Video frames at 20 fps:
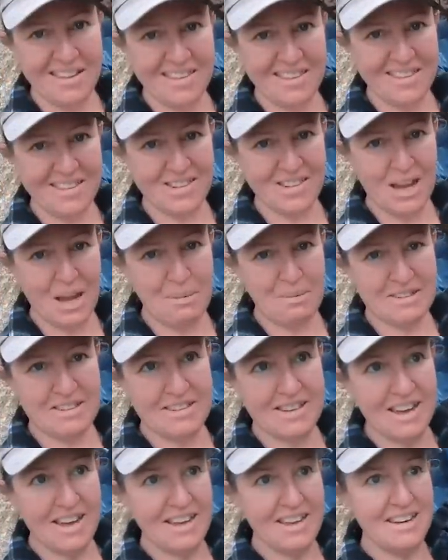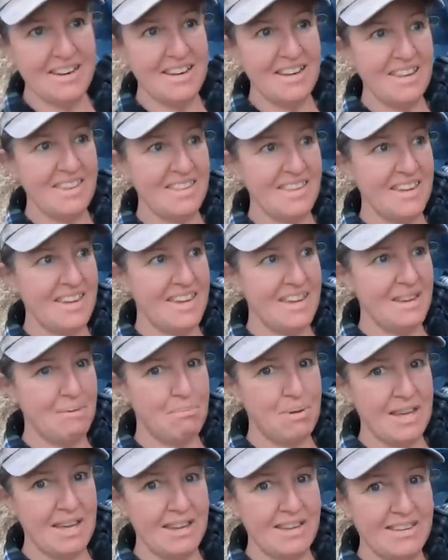The job is done. The
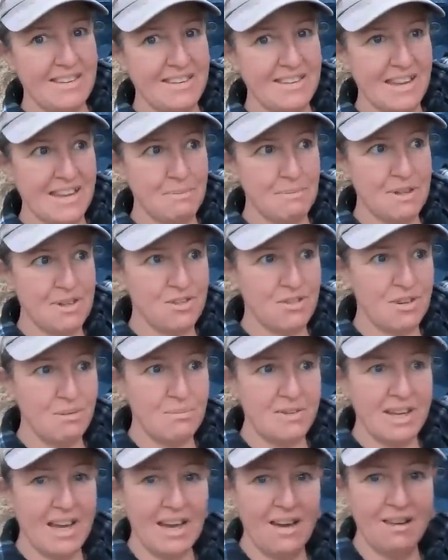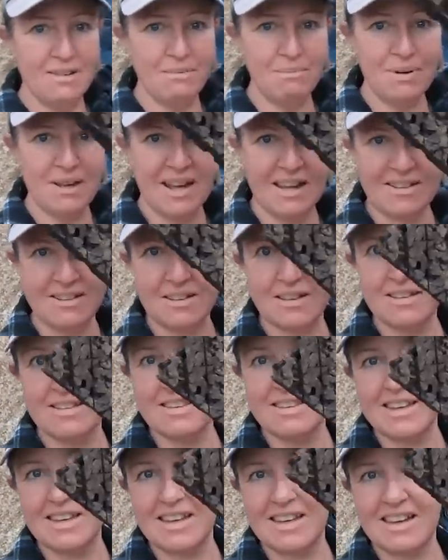piece has been trimmed down, but as you can
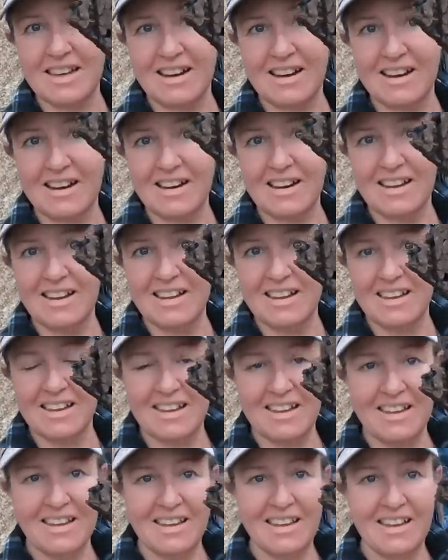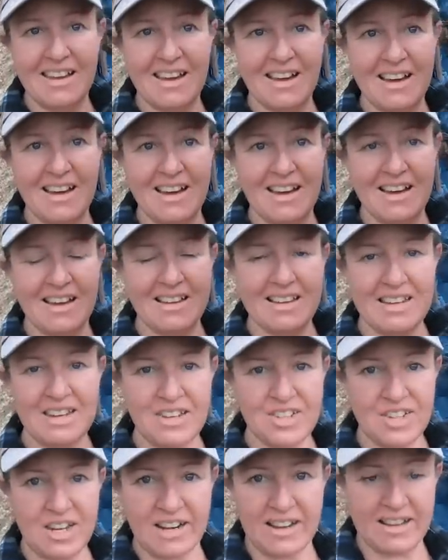see here, a
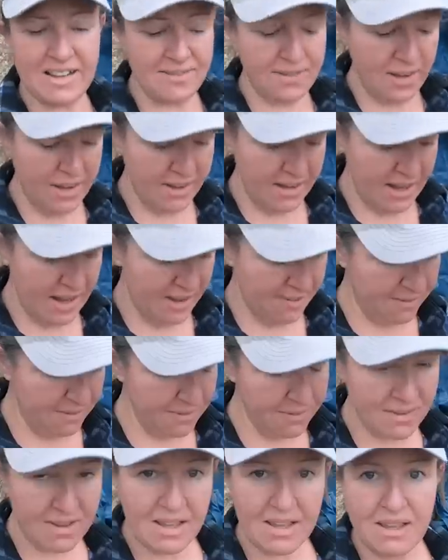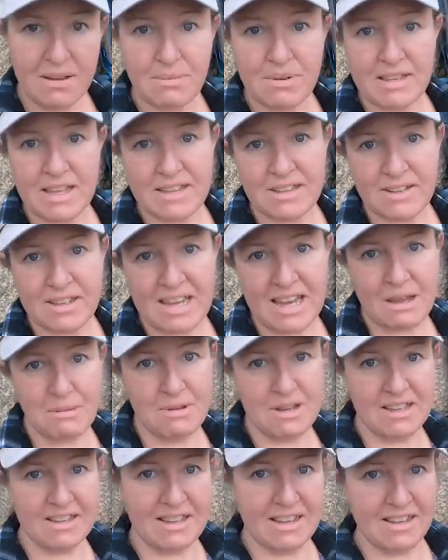little chunk has fallen off. But that's okay
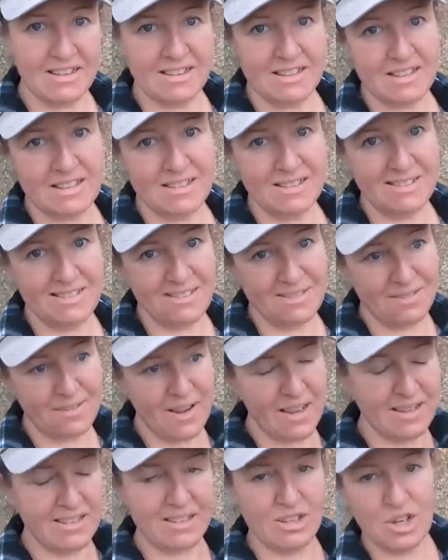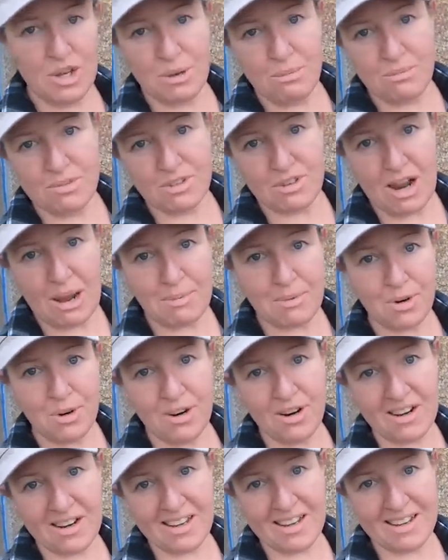because I can just find some scrap
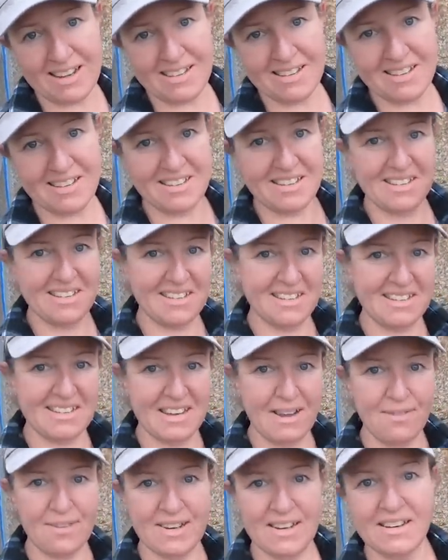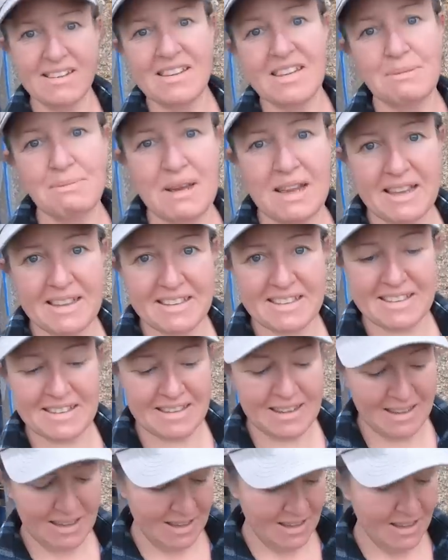cork and stuff it into the space
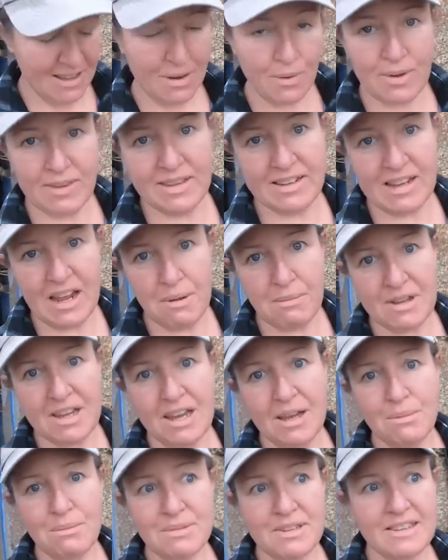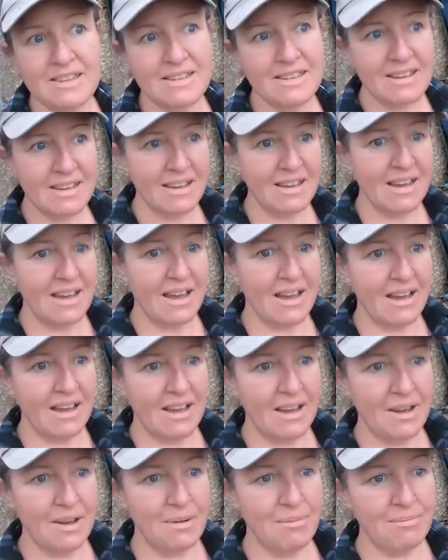when the time comes.
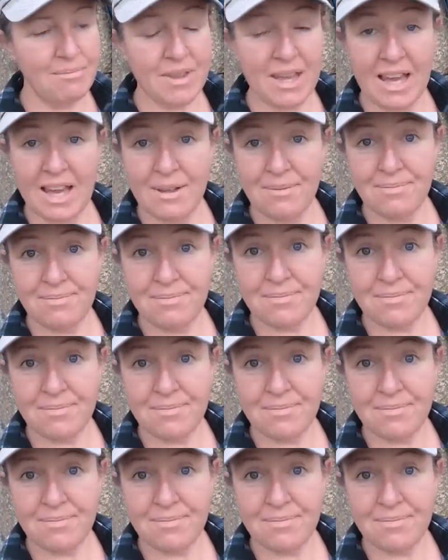Yeah,